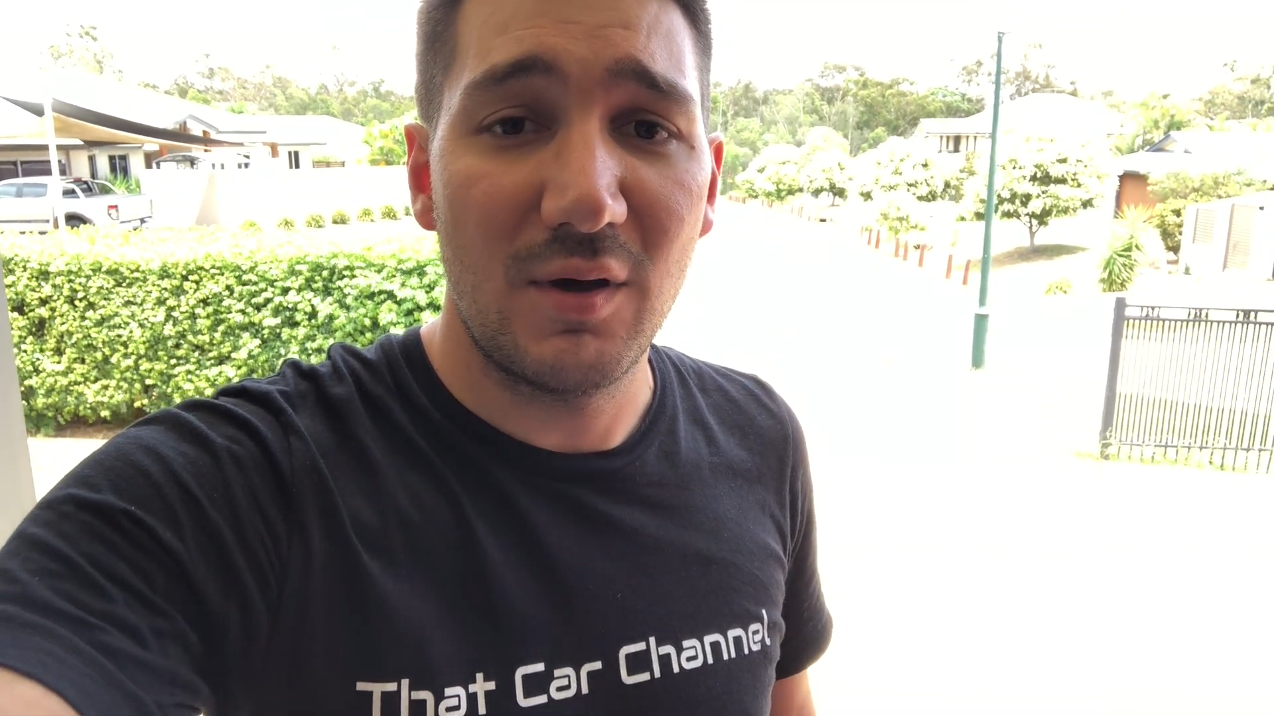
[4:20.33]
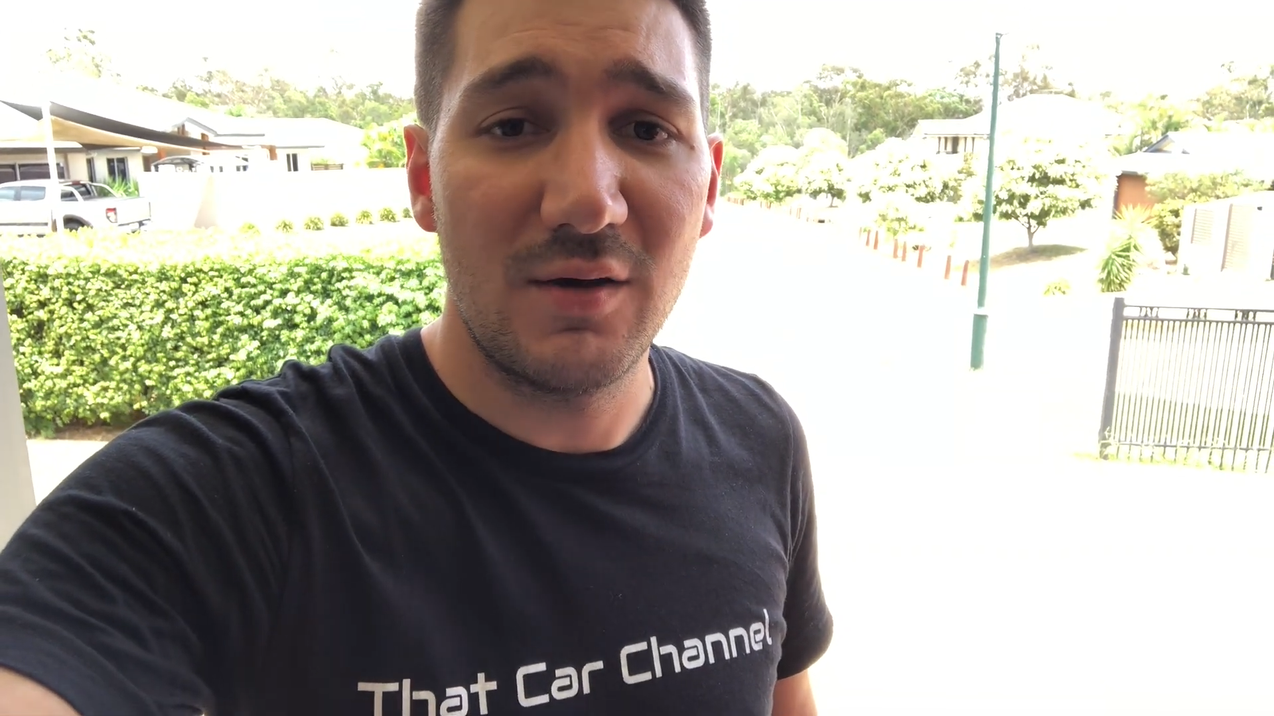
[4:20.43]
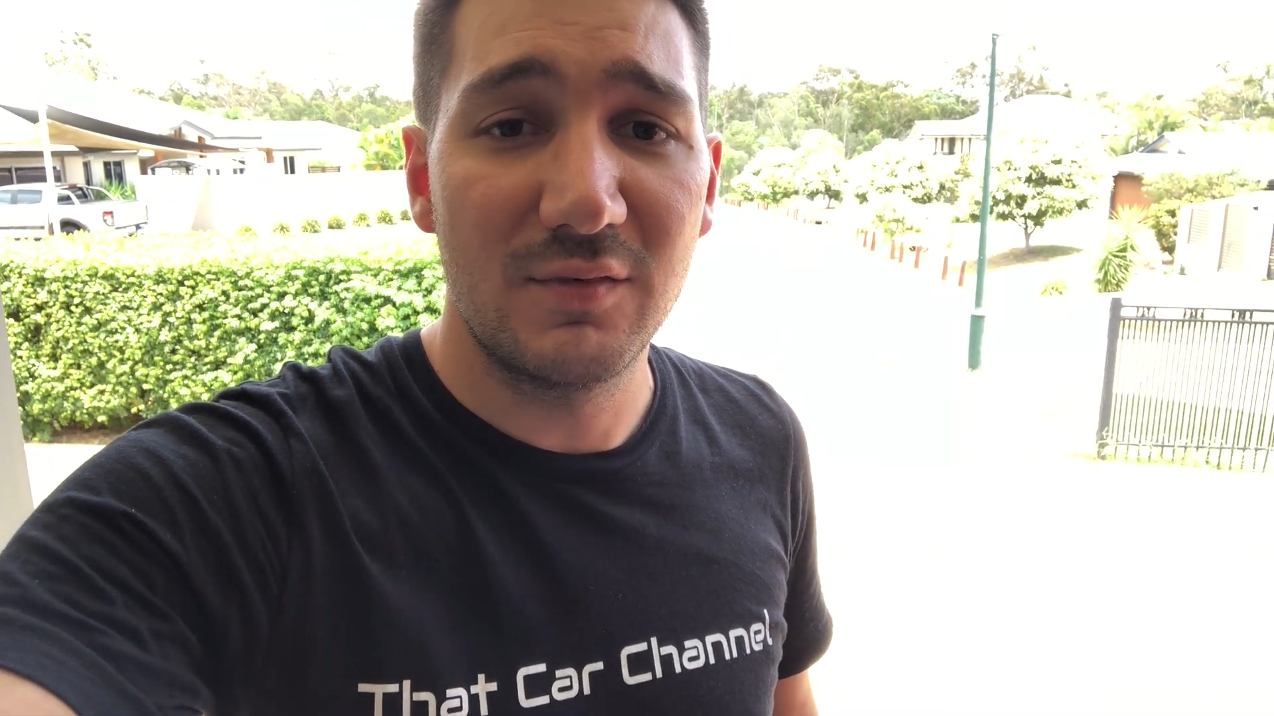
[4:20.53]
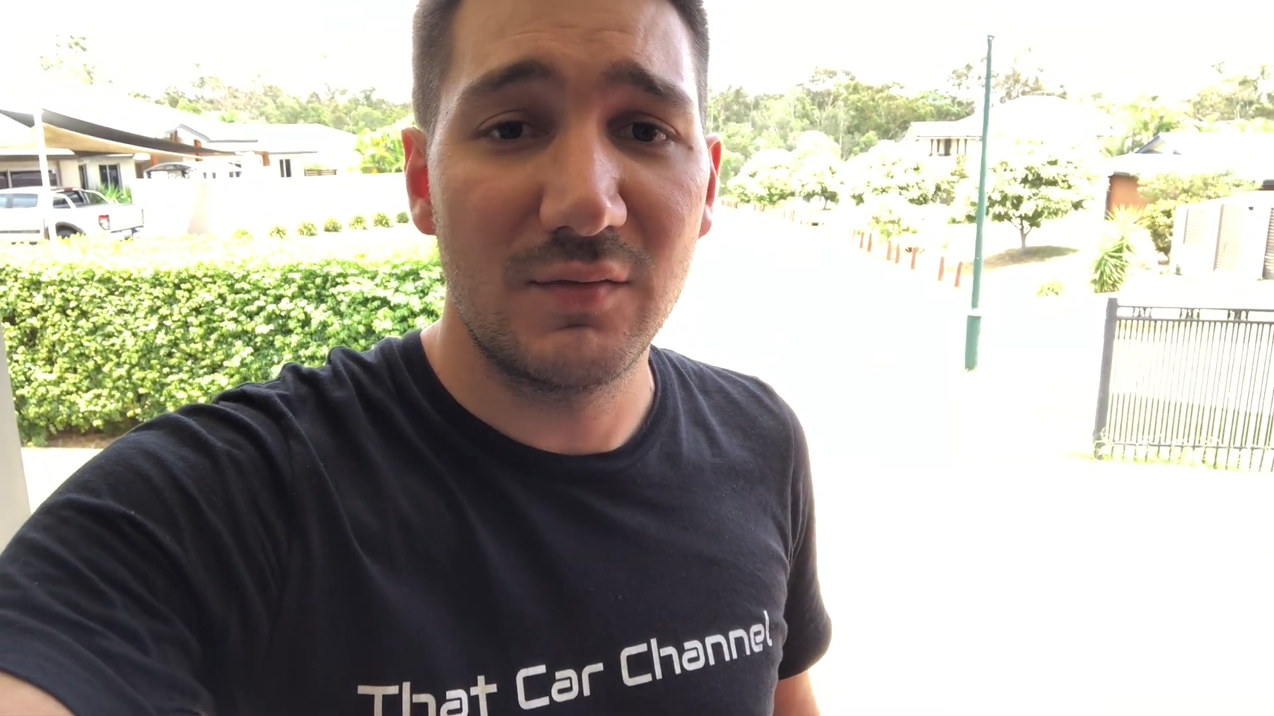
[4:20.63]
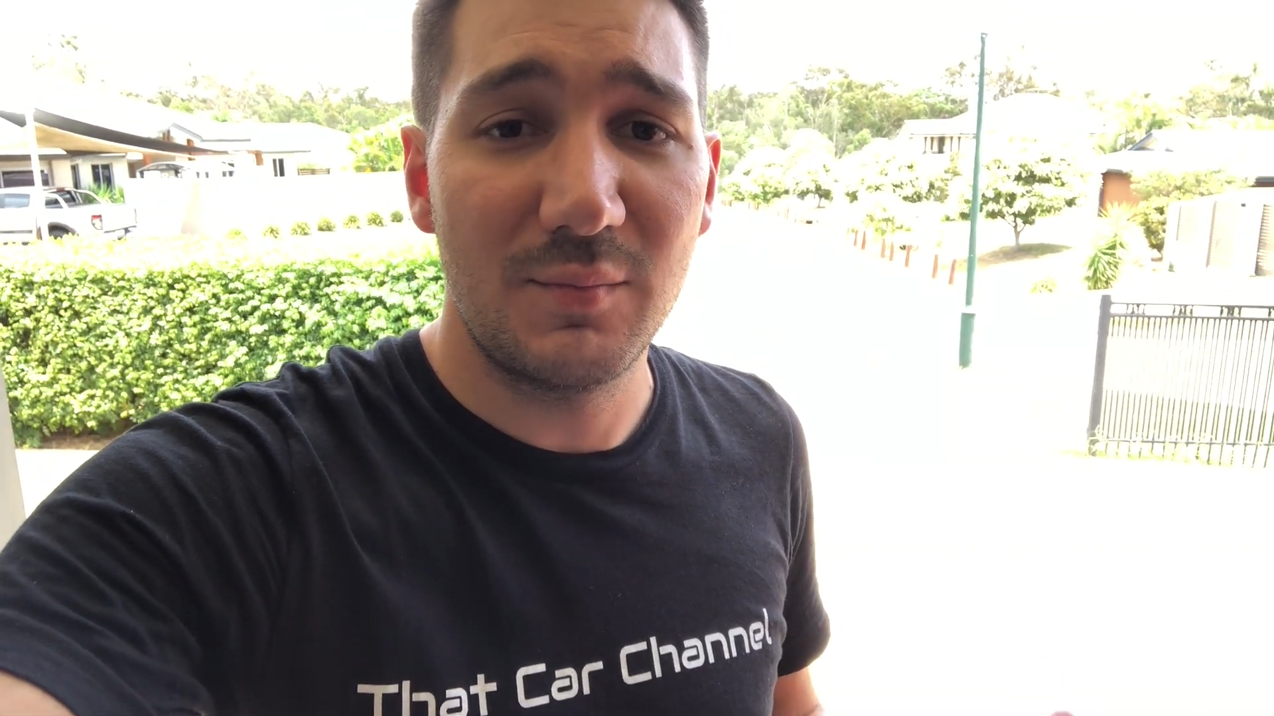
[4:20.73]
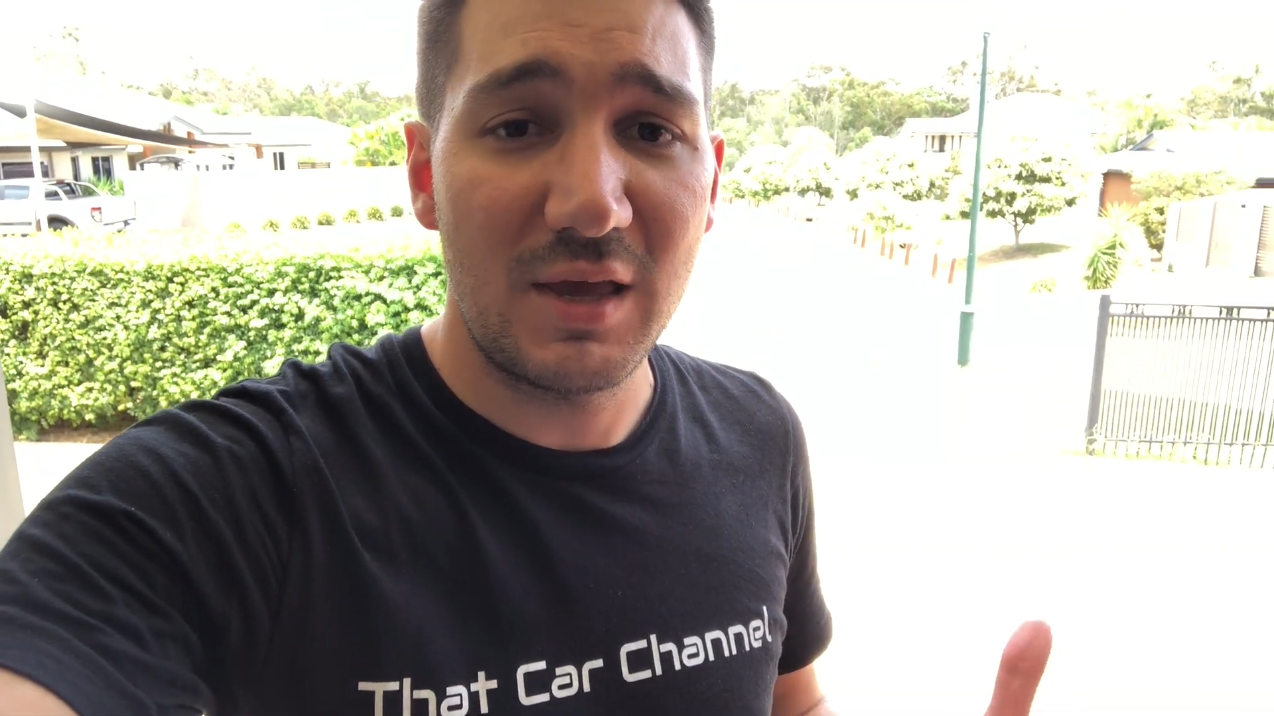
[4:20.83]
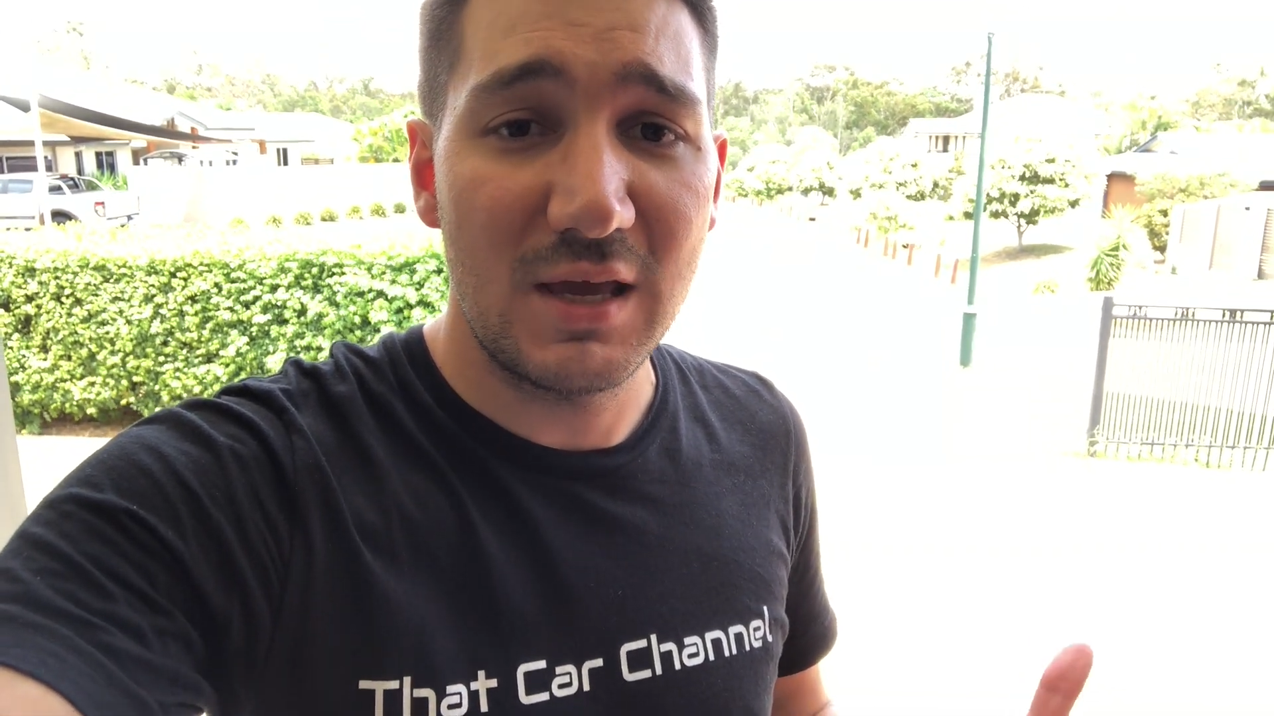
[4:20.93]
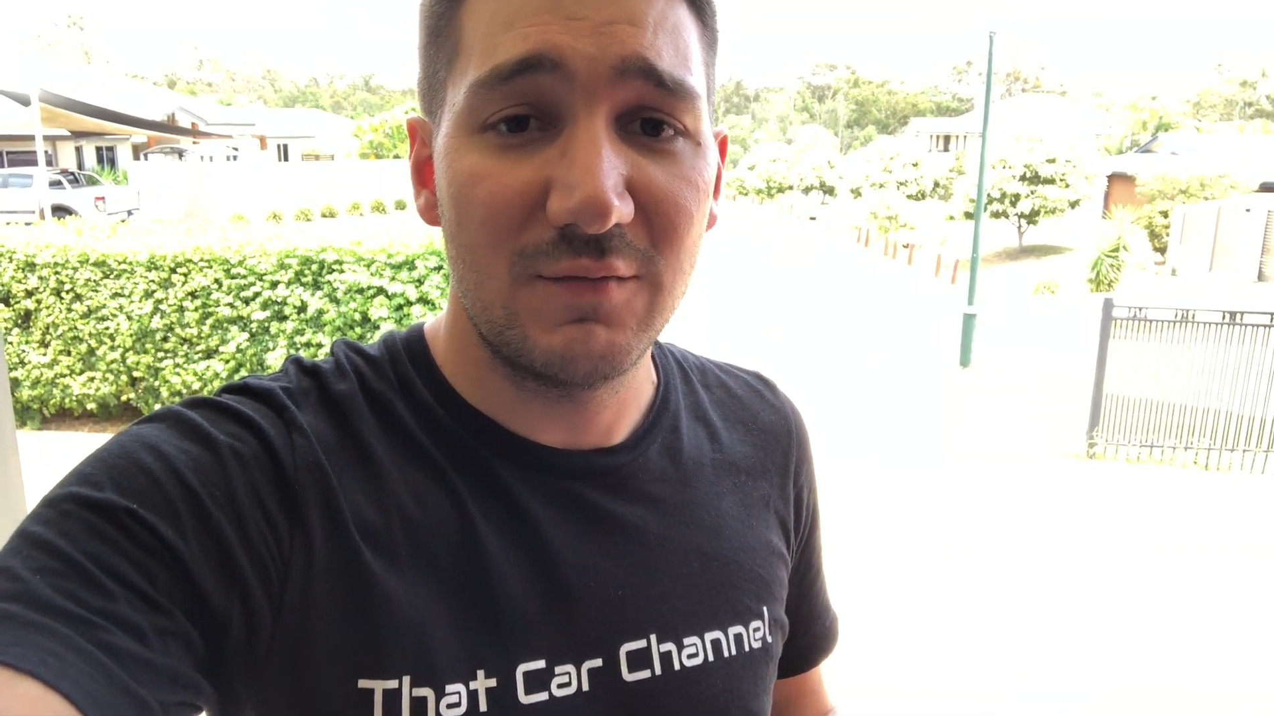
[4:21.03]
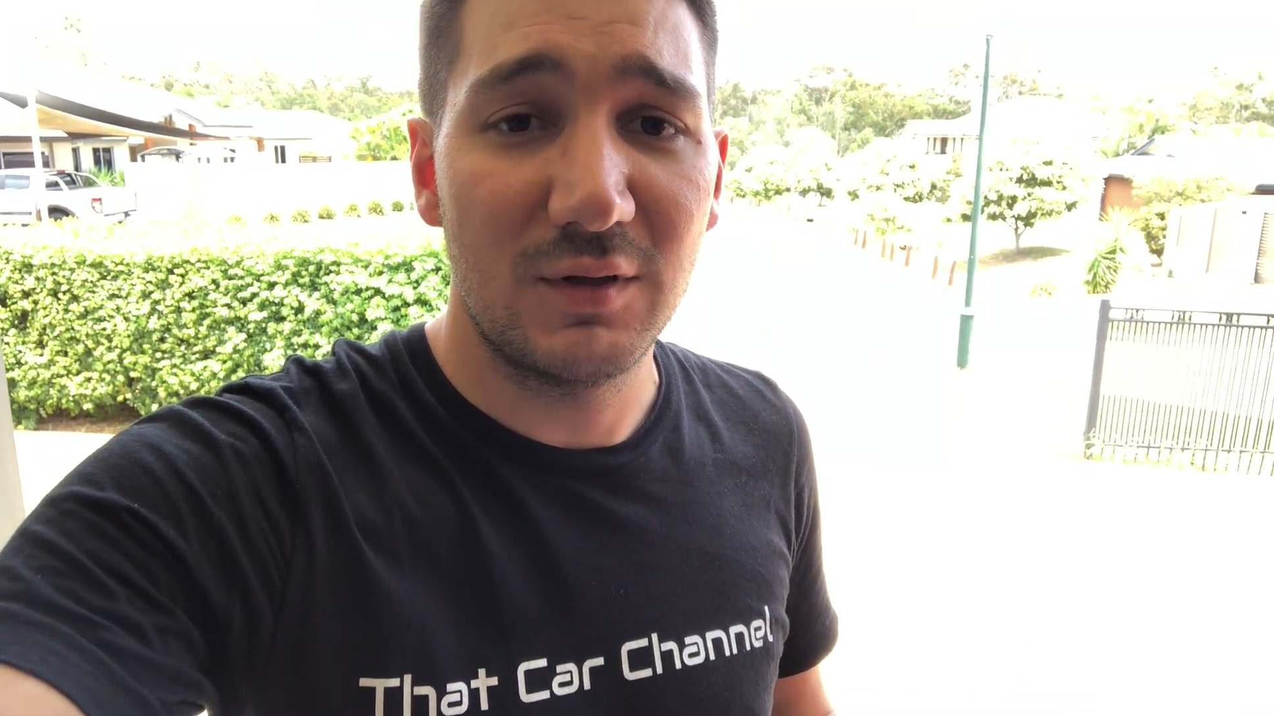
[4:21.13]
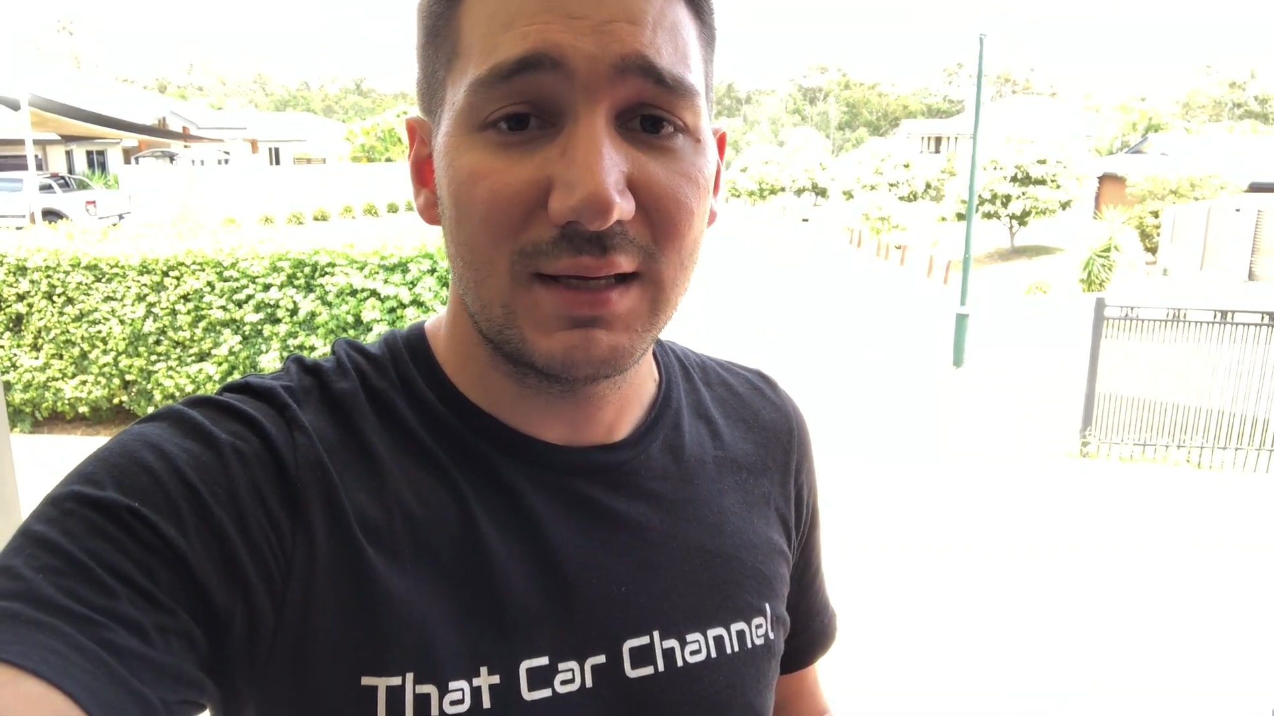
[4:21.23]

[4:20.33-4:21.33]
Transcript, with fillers: I've given him a handful